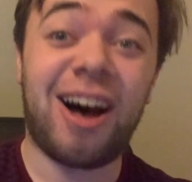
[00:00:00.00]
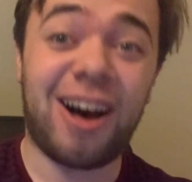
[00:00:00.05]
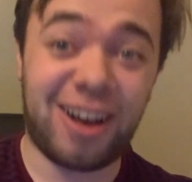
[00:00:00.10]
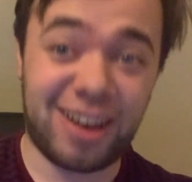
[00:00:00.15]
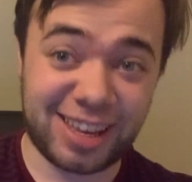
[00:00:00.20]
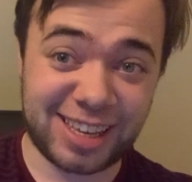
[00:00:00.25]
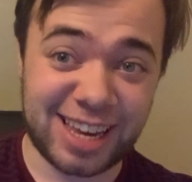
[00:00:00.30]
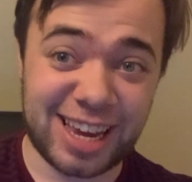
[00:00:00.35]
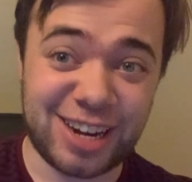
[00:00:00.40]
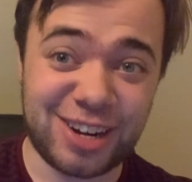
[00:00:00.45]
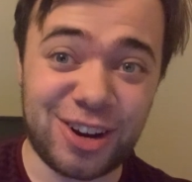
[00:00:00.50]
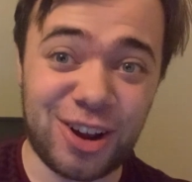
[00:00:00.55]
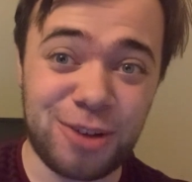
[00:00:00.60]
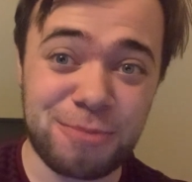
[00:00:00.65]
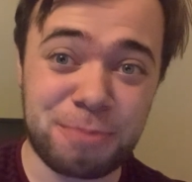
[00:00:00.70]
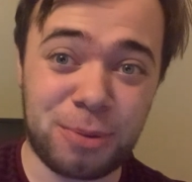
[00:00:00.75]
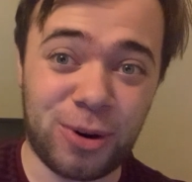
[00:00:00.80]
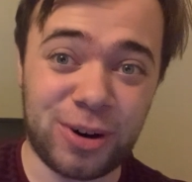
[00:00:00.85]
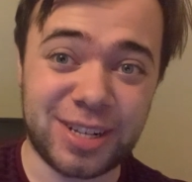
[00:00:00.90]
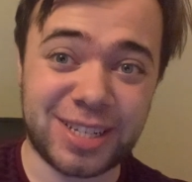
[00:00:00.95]
I gain
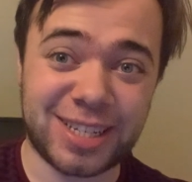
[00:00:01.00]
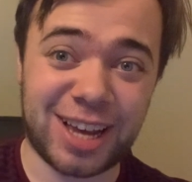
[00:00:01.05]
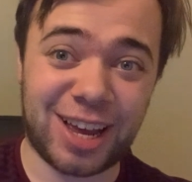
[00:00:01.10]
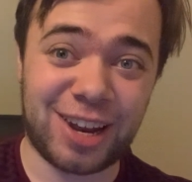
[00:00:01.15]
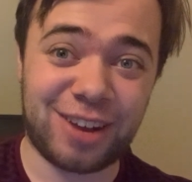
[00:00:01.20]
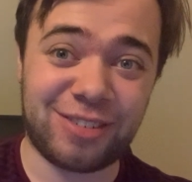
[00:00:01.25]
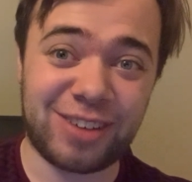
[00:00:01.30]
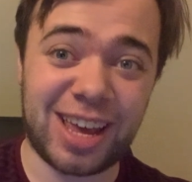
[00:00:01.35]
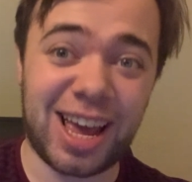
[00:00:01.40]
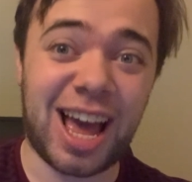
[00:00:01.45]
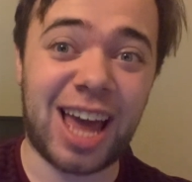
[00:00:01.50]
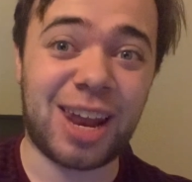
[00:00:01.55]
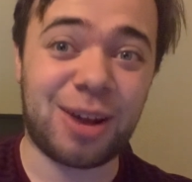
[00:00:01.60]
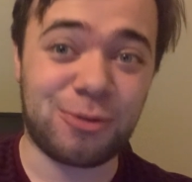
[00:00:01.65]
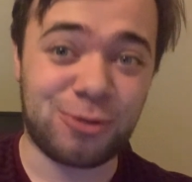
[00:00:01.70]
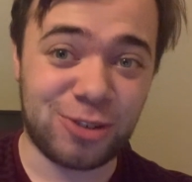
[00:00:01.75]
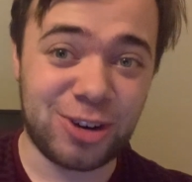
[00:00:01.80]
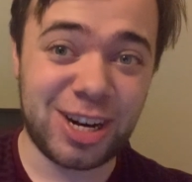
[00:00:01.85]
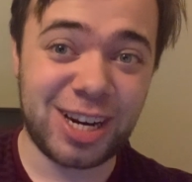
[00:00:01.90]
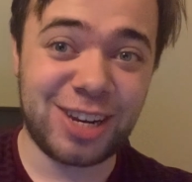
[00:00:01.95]
no points out of it and
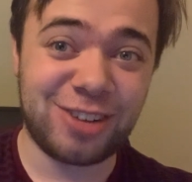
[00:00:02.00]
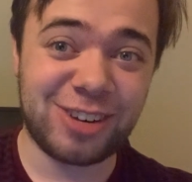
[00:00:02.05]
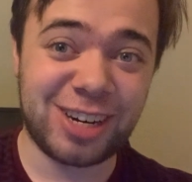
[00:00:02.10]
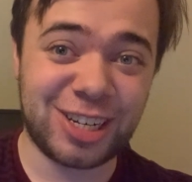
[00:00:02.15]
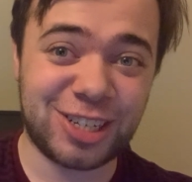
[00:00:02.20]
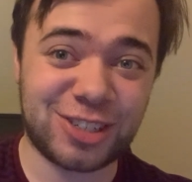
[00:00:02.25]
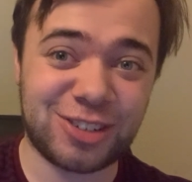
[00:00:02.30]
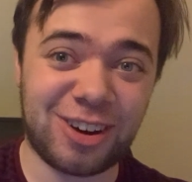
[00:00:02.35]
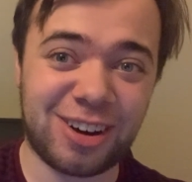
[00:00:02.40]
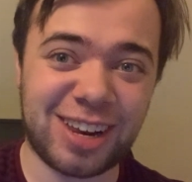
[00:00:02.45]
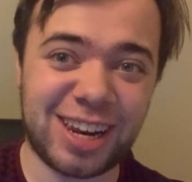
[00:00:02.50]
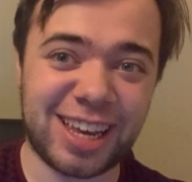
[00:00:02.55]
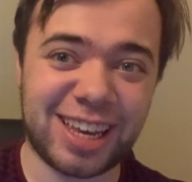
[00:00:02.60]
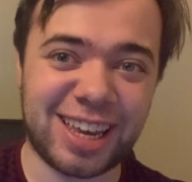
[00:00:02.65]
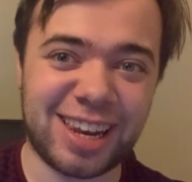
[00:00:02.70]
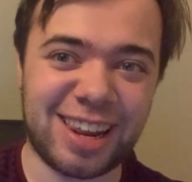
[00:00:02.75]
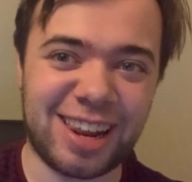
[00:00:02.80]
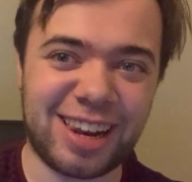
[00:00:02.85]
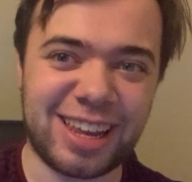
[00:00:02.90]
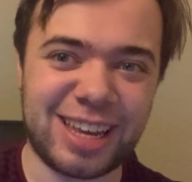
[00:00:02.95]
I'm really
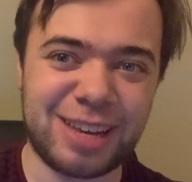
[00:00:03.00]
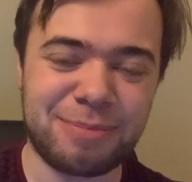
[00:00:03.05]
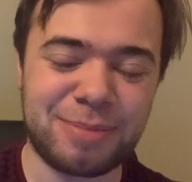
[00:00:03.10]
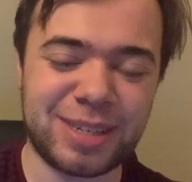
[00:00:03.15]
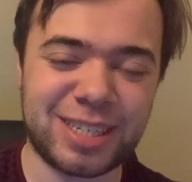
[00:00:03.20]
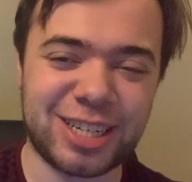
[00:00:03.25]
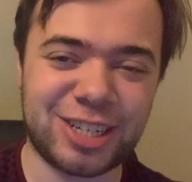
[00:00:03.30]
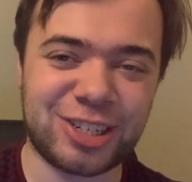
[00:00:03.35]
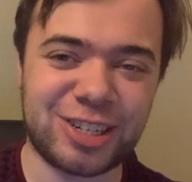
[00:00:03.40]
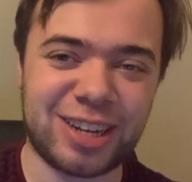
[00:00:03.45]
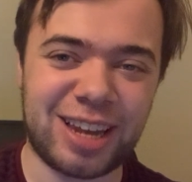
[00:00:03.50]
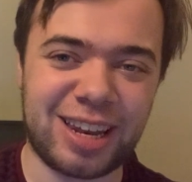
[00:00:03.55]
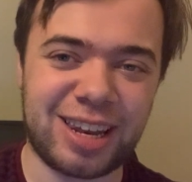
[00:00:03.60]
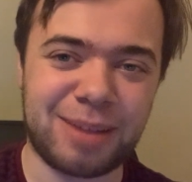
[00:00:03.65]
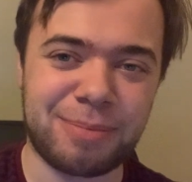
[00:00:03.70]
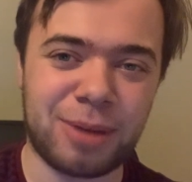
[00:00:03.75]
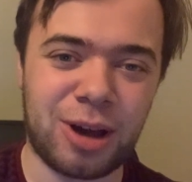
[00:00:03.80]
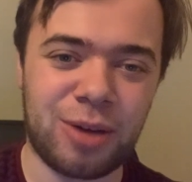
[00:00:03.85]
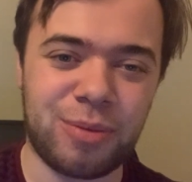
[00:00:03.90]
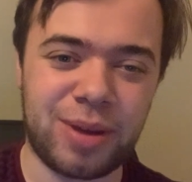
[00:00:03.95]
struggling in the league position at
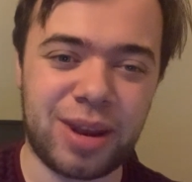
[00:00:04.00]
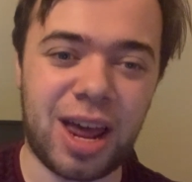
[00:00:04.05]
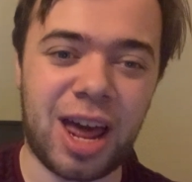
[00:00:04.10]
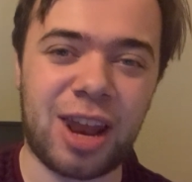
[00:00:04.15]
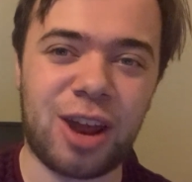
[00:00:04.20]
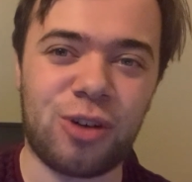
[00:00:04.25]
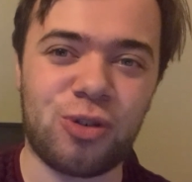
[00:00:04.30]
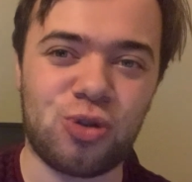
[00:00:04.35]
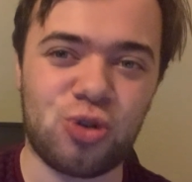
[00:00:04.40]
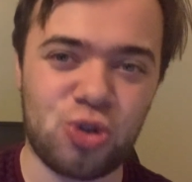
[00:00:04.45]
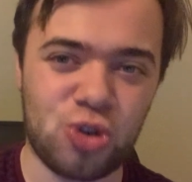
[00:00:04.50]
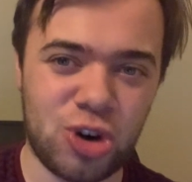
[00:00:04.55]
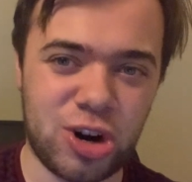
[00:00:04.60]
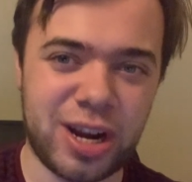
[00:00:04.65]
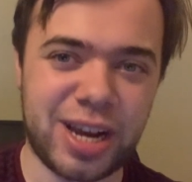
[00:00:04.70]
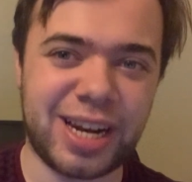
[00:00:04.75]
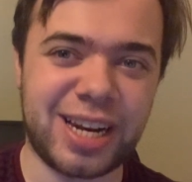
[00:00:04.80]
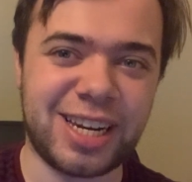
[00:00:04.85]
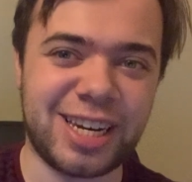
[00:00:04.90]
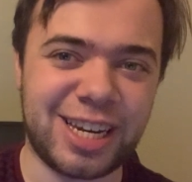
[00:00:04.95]
the moment, and I
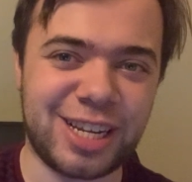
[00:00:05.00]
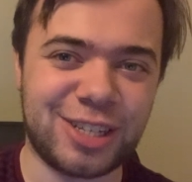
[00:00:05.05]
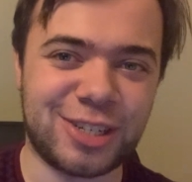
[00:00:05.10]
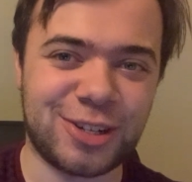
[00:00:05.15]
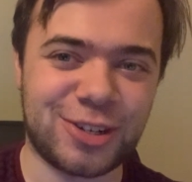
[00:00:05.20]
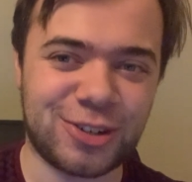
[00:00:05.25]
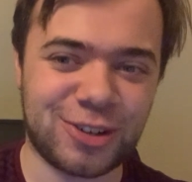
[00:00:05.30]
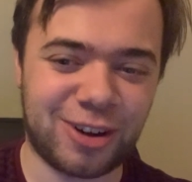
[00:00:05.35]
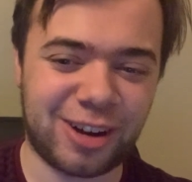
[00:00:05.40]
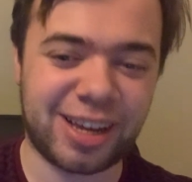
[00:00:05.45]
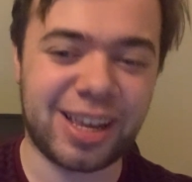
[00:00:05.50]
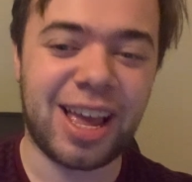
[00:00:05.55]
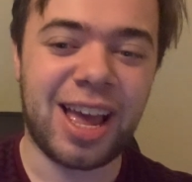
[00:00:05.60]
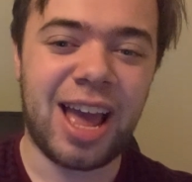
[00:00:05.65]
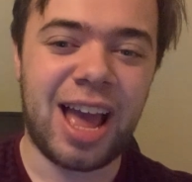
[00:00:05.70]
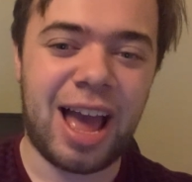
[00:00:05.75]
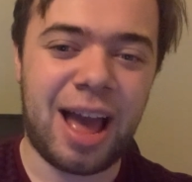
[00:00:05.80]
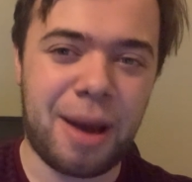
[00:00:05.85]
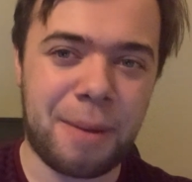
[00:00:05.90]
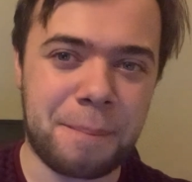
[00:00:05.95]
really need to try
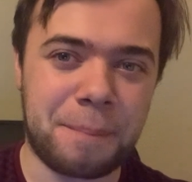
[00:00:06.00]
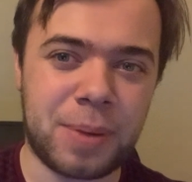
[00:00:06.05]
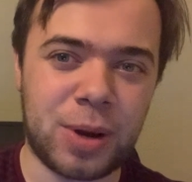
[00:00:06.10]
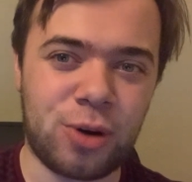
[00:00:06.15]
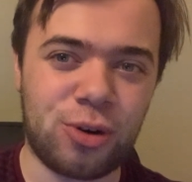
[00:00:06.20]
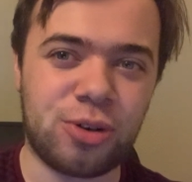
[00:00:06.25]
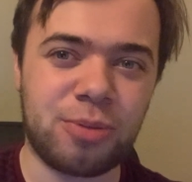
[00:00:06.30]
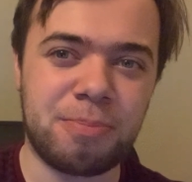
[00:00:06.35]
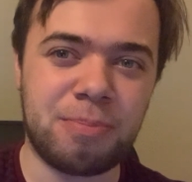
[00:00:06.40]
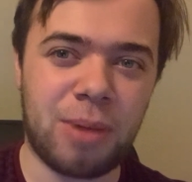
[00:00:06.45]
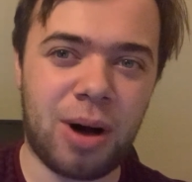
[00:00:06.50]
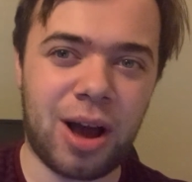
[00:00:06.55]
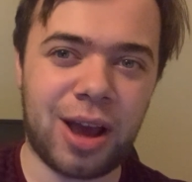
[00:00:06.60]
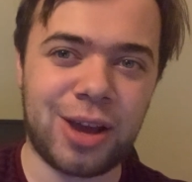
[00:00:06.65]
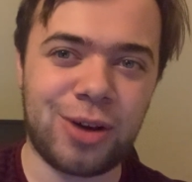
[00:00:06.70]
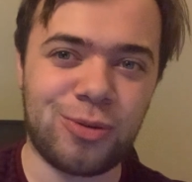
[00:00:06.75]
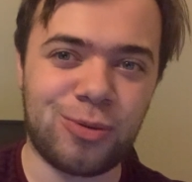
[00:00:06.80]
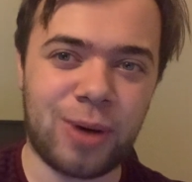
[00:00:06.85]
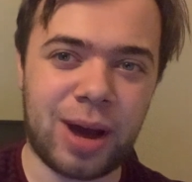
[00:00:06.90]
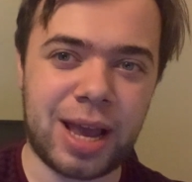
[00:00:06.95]
and build
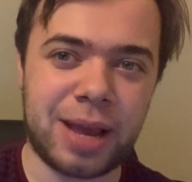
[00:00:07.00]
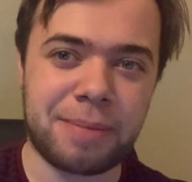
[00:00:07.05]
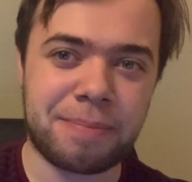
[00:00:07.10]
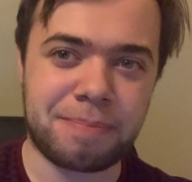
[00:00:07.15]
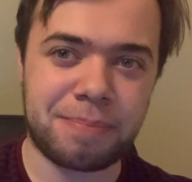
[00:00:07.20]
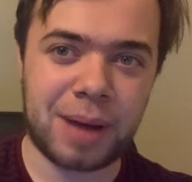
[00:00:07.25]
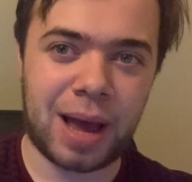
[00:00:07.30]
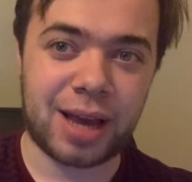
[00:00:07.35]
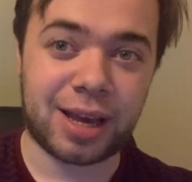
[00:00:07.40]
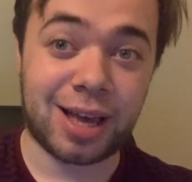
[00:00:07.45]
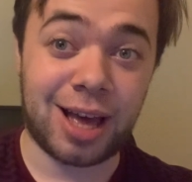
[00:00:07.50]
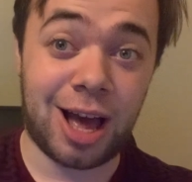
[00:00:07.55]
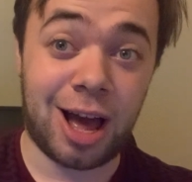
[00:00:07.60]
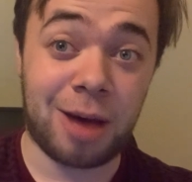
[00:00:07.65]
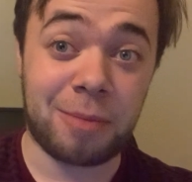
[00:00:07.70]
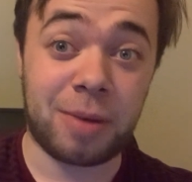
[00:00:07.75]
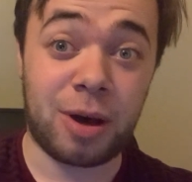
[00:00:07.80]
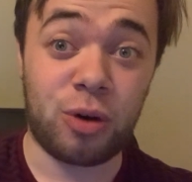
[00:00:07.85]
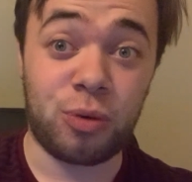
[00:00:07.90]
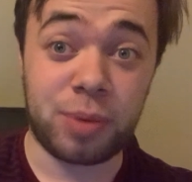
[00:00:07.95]
my way back
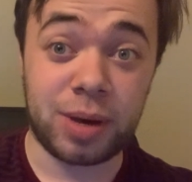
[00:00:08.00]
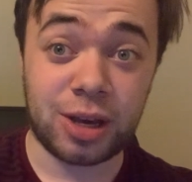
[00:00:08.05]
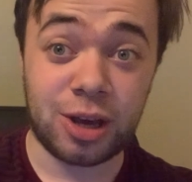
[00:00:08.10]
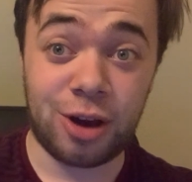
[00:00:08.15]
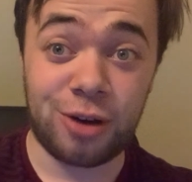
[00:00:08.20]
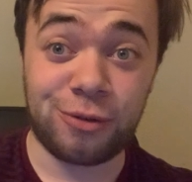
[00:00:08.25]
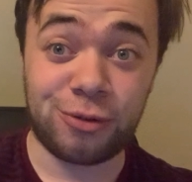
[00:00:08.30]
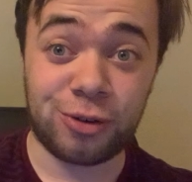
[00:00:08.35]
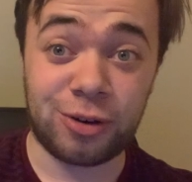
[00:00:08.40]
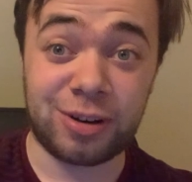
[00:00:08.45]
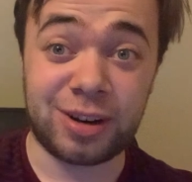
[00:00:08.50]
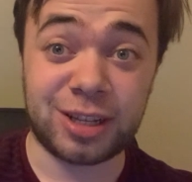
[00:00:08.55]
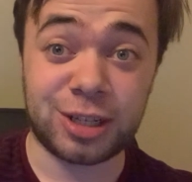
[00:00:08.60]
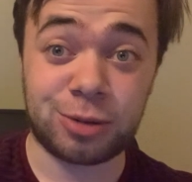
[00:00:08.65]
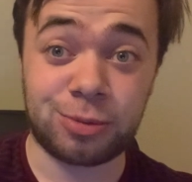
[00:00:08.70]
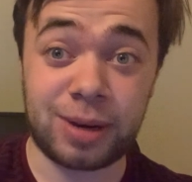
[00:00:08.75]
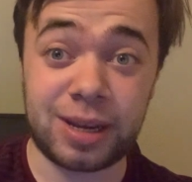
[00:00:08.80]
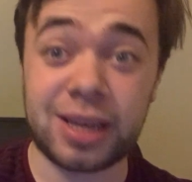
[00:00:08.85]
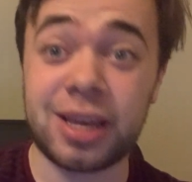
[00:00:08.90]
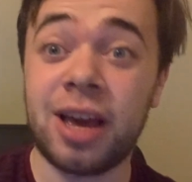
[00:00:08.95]
up. I will be going for it
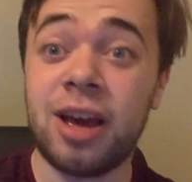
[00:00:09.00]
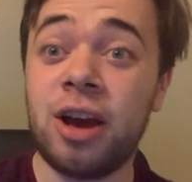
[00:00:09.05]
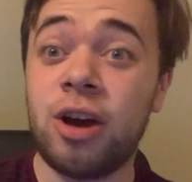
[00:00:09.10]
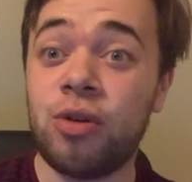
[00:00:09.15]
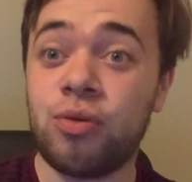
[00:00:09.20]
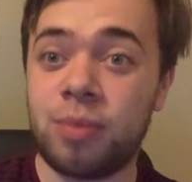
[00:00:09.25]
this week.